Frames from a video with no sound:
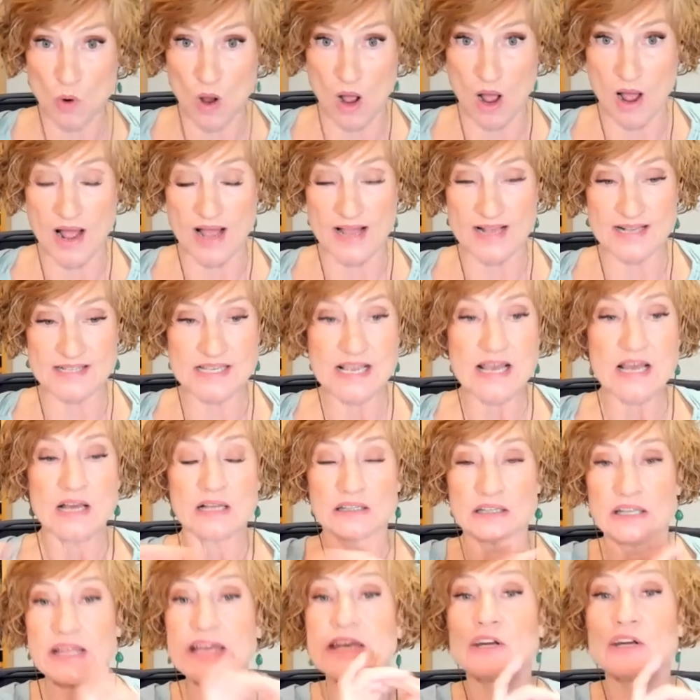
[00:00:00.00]
wise,
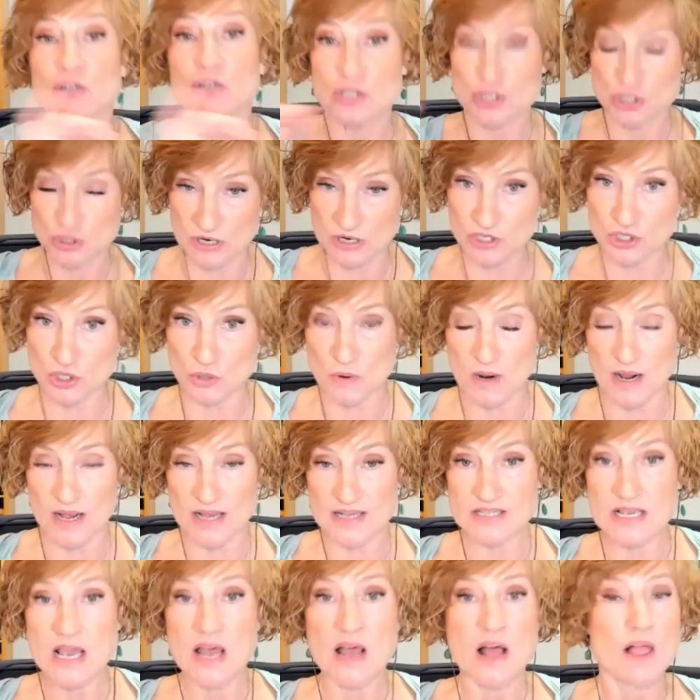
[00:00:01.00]
linear structure
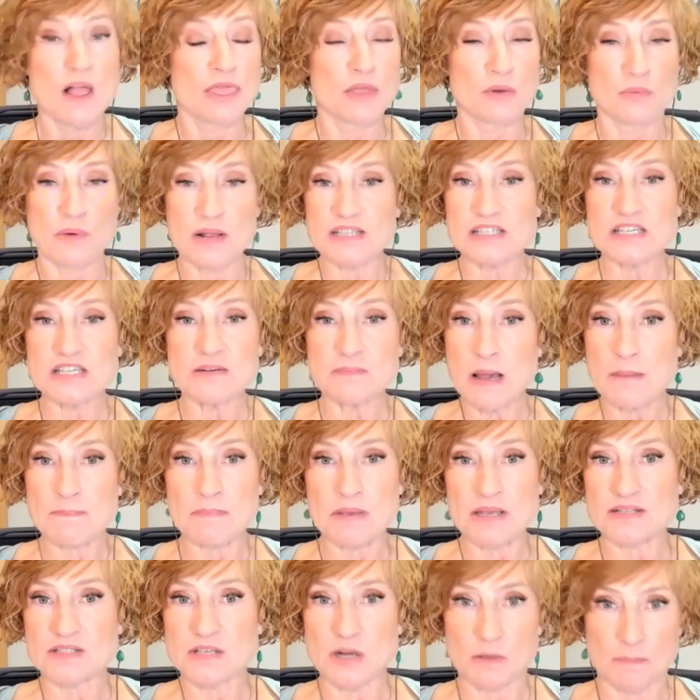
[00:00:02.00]
wise. The rest of my
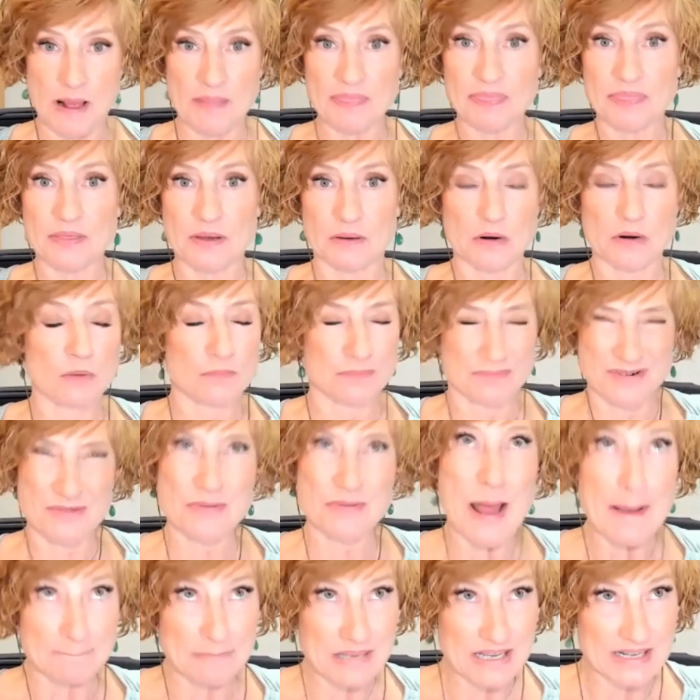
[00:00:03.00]
beats are about or
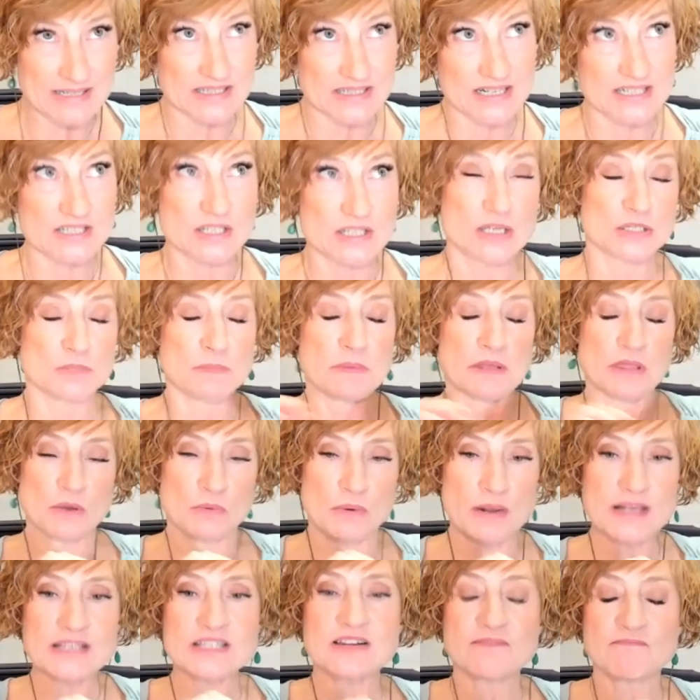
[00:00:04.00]
not beats, excuse me. The
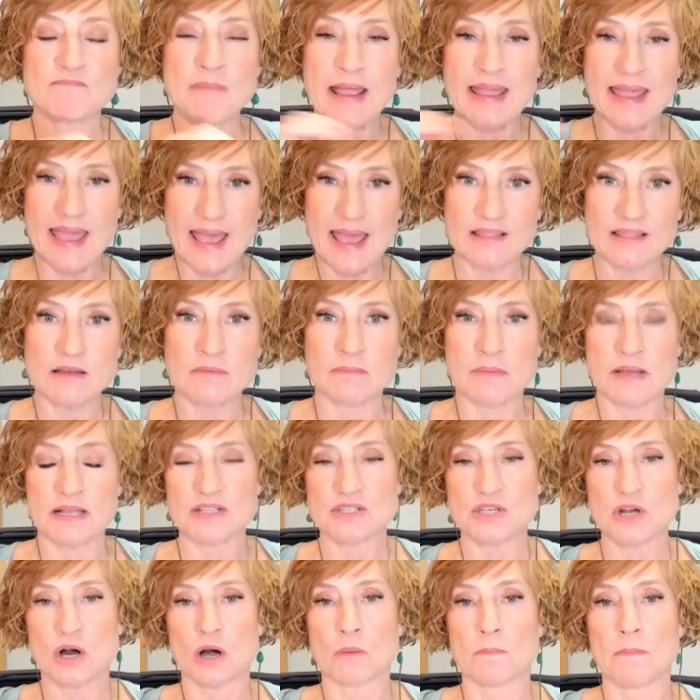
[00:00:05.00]
rest of my
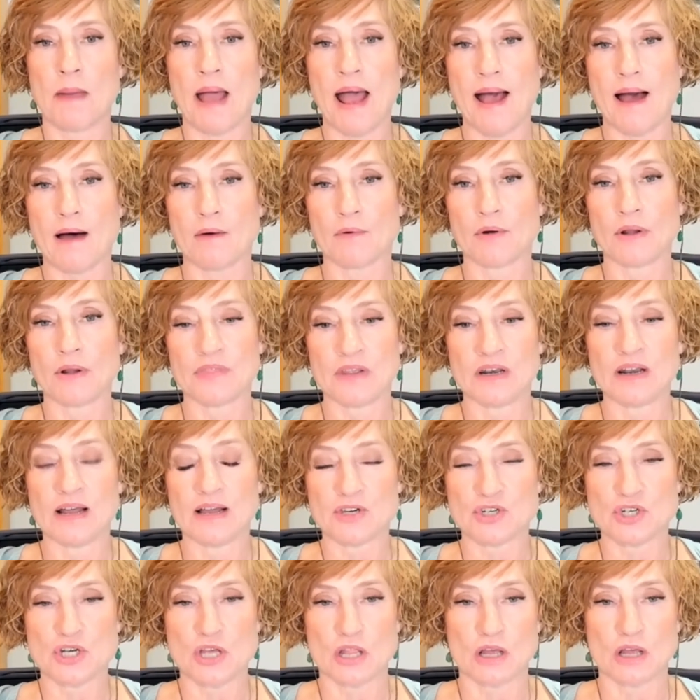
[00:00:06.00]
elements are about, in the
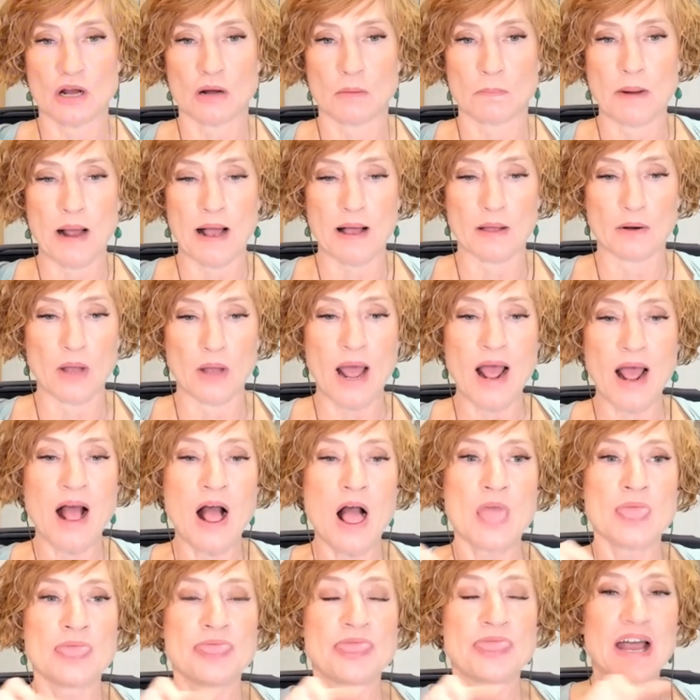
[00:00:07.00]
nutshell, about
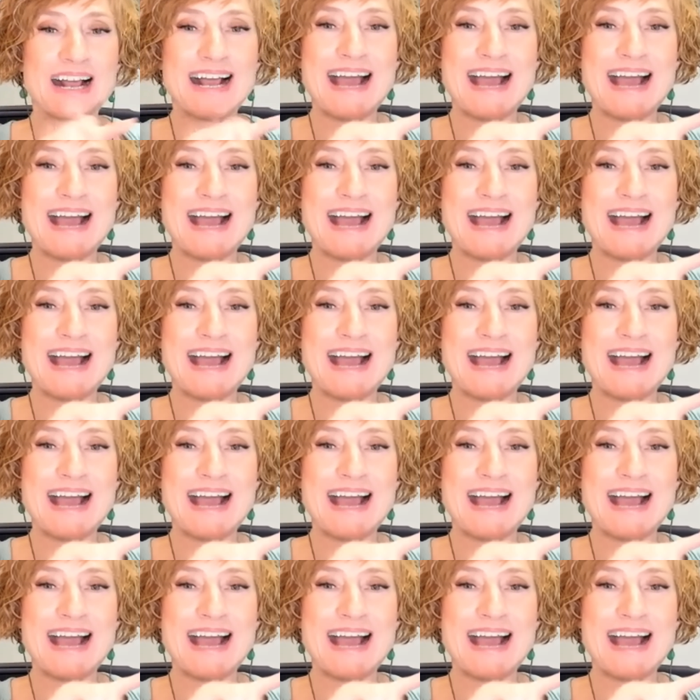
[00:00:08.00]
the